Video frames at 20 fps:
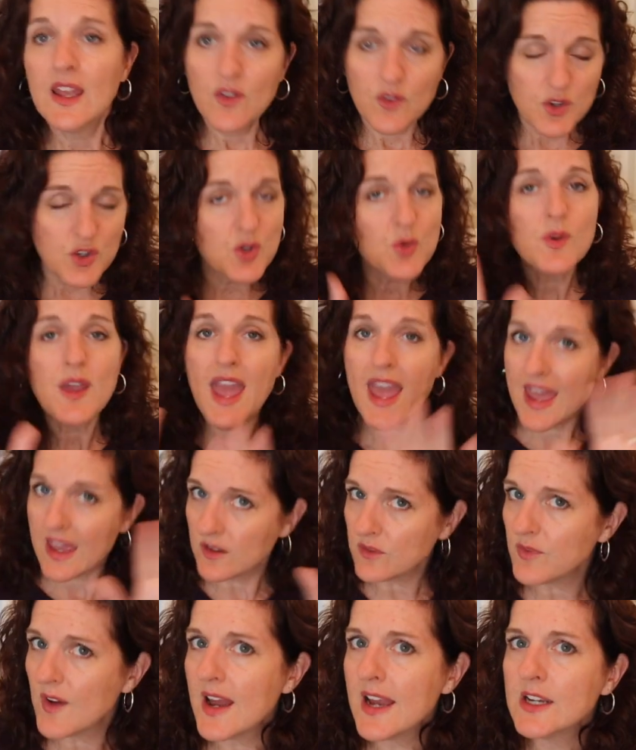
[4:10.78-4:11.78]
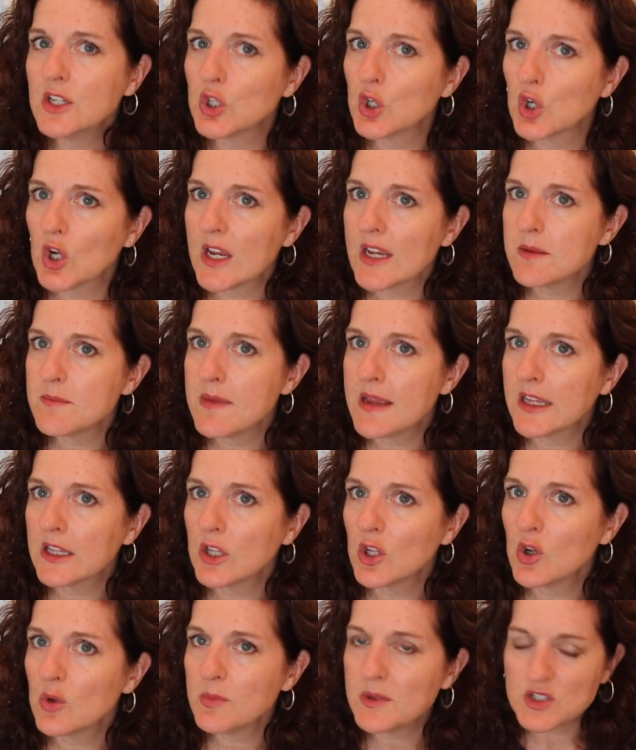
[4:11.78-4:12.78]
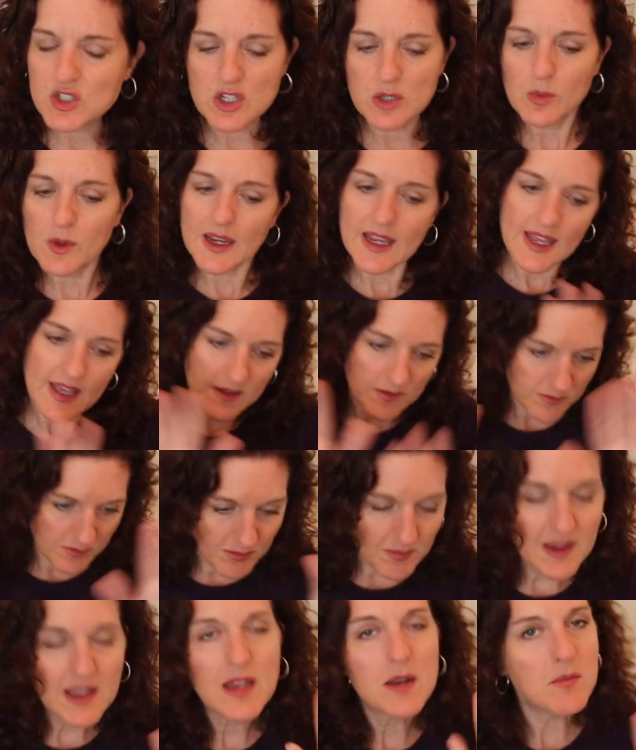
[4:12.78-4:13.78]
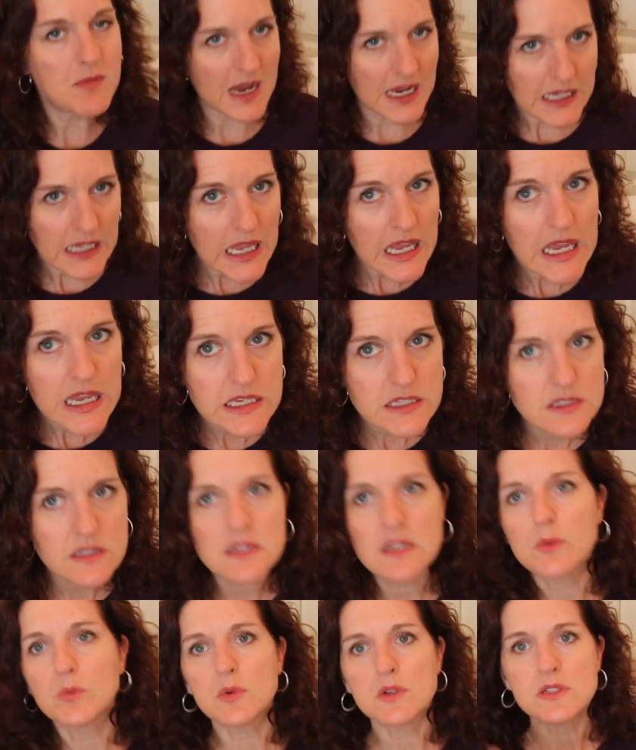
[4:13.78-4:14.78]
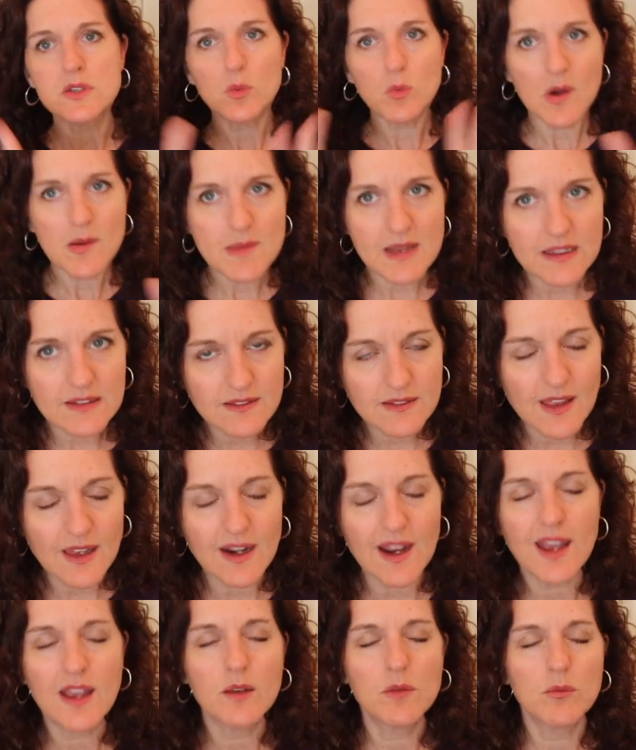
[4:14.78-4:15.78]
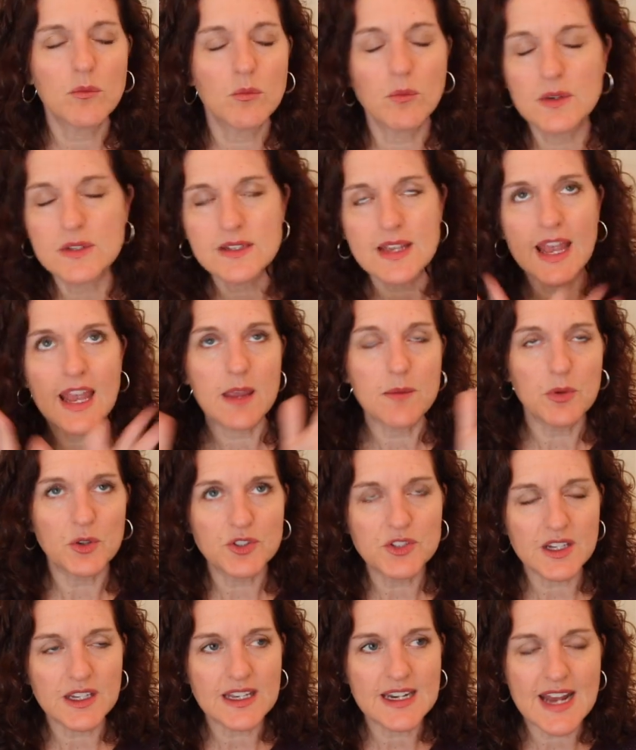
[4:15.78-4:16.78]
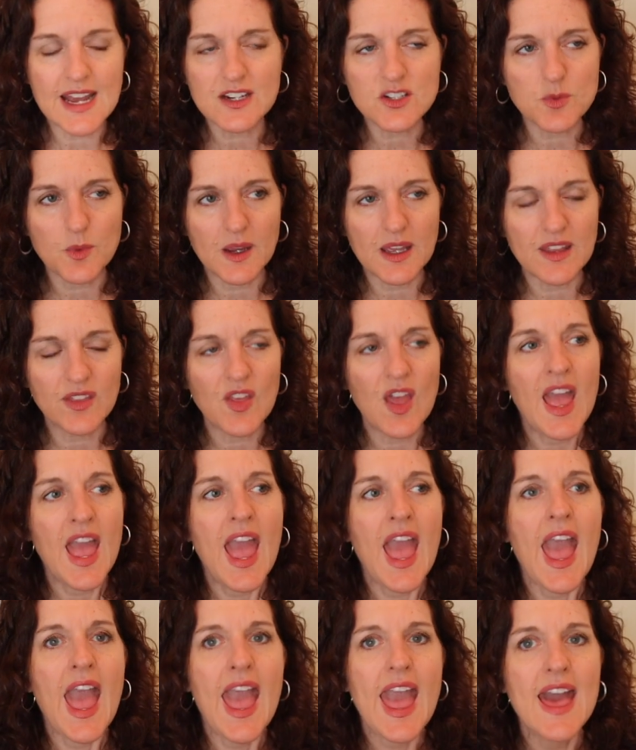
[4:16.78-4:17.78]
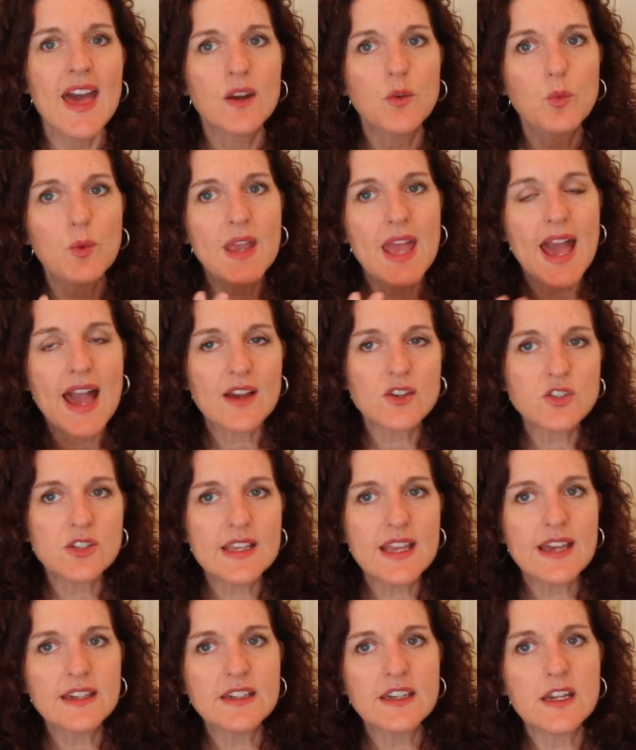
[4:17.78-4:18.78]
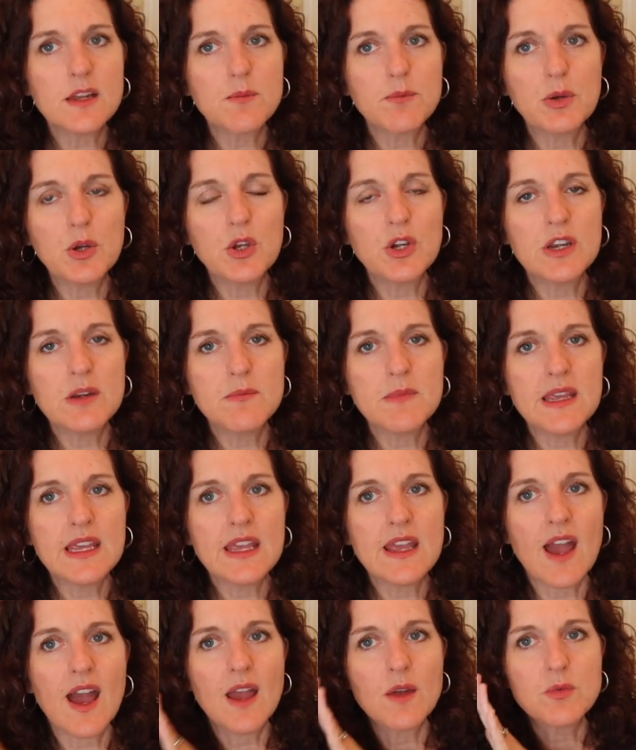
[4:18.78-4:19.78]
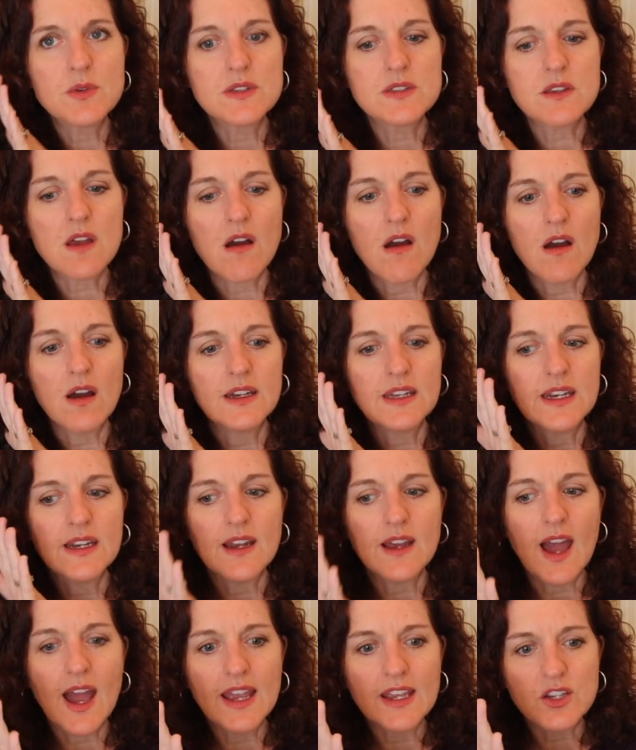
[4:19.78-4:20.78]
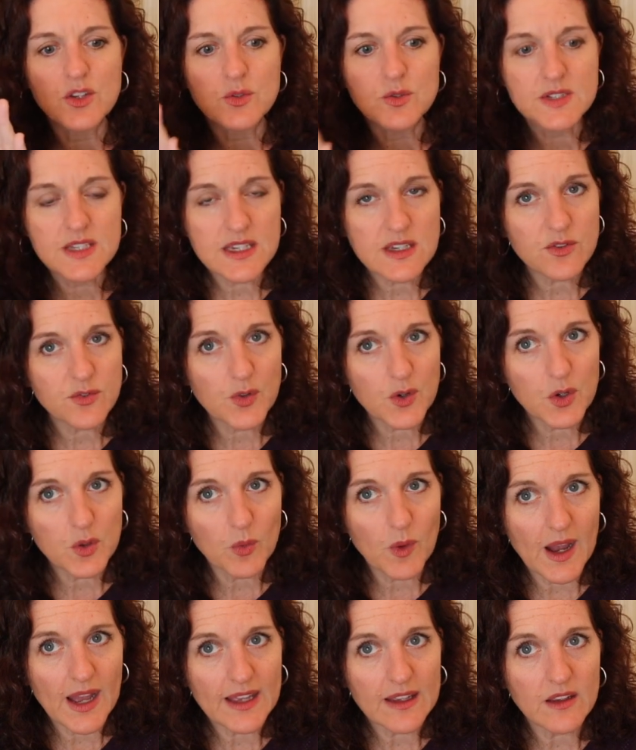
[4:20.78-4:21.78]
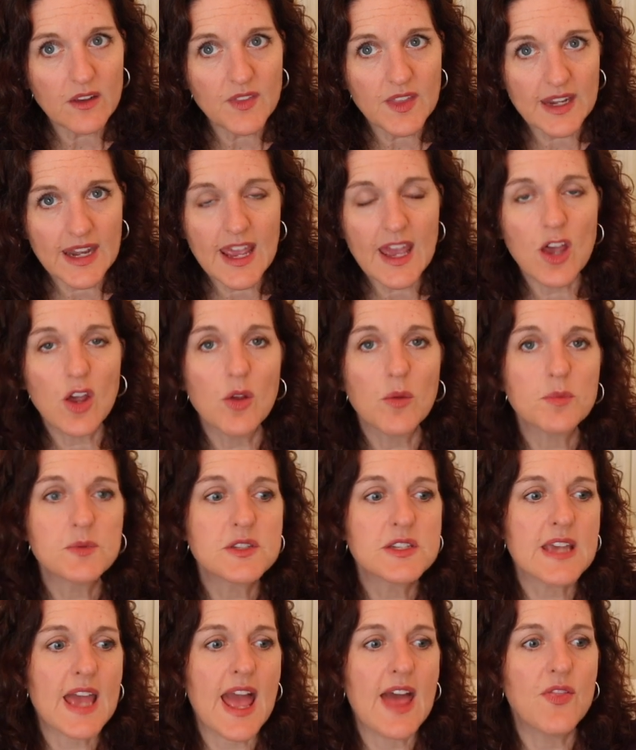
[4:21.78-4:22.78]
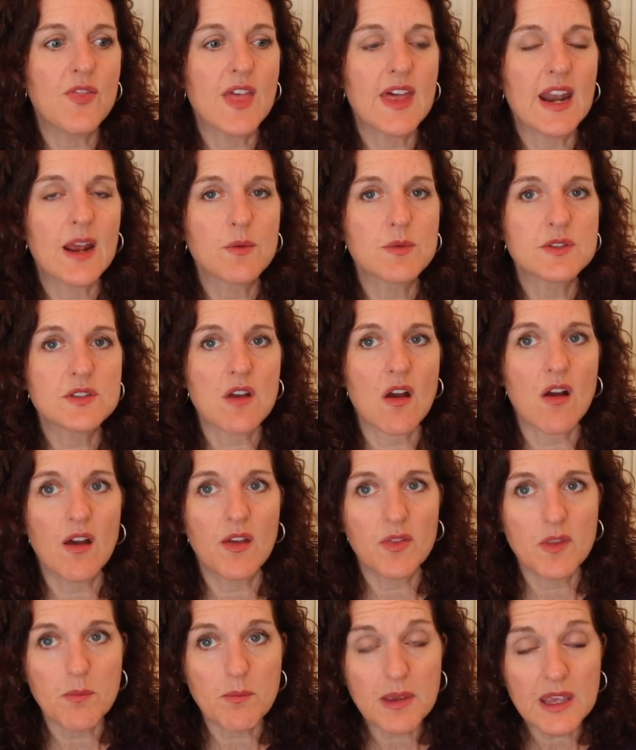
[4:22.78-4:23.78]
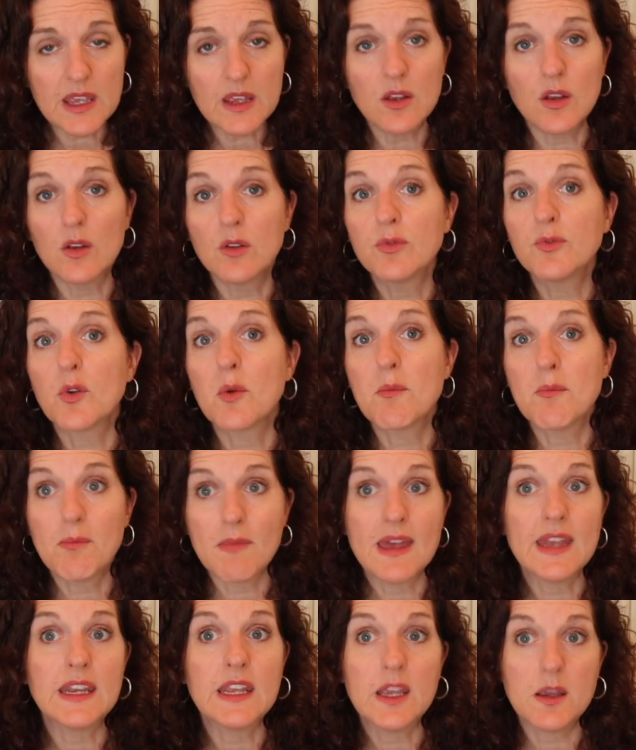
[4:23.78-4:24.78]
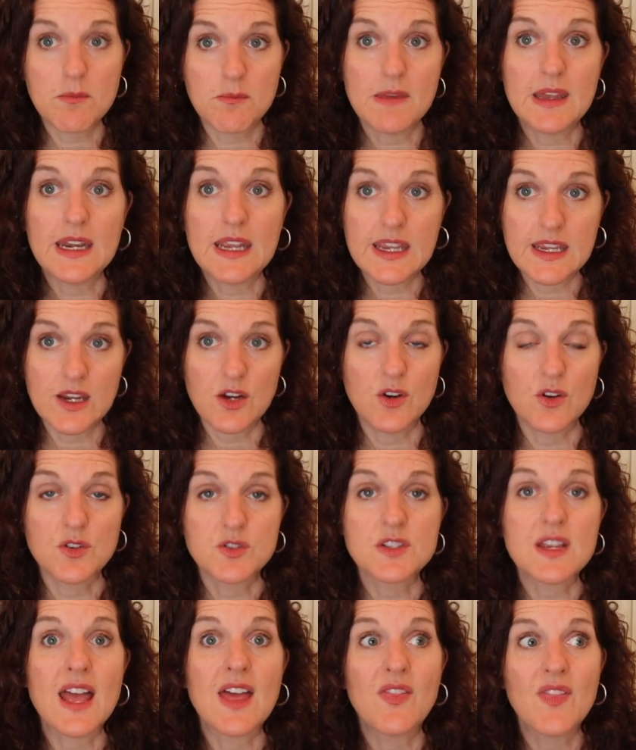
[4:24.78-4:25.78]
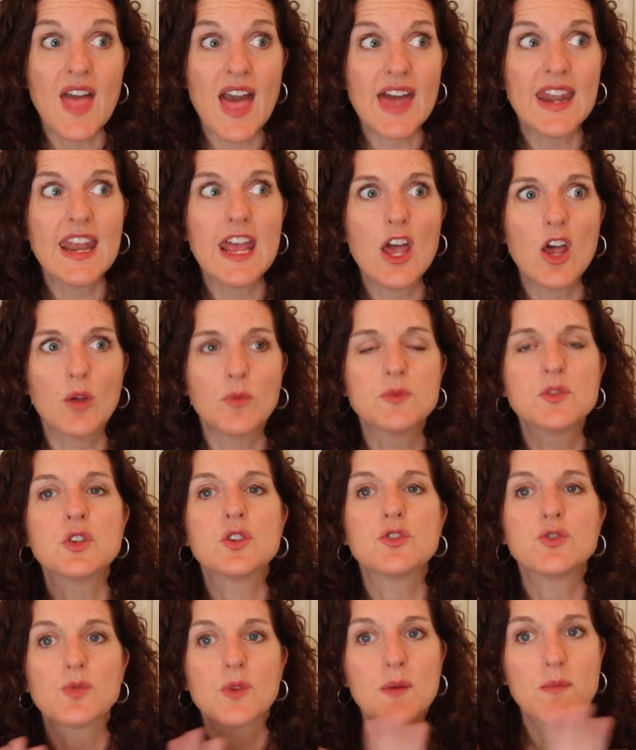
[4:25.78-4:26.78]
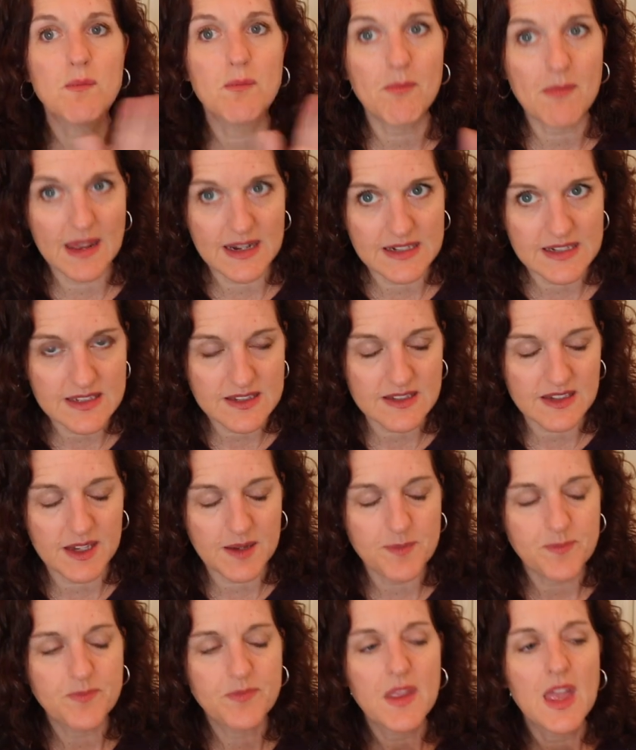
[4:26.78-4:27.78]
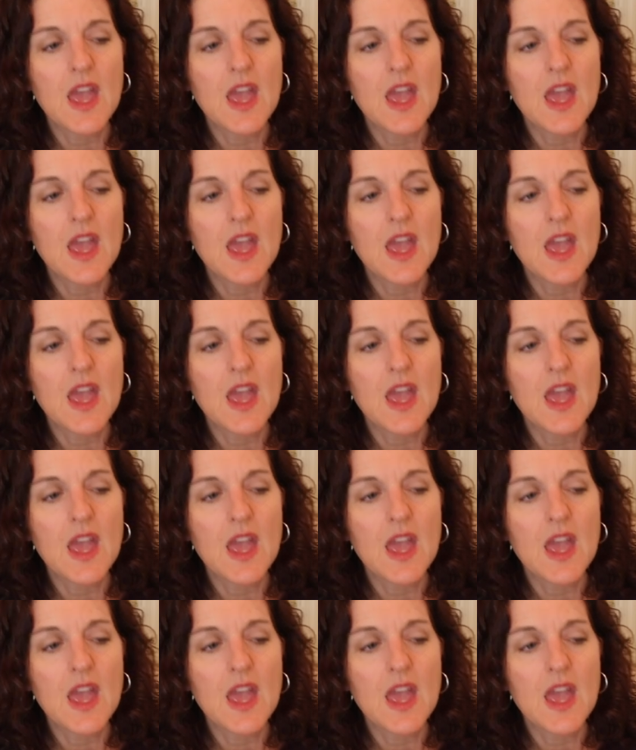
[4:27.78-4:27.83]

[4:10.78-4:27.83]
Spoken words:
you can find a great male OBGYN. In my case, it was a woman that I was able to connect with, and we actually ended up putting me, I was on an IUD for a while that helped, and then I was on the pill for many, many years, and that helped tremendously.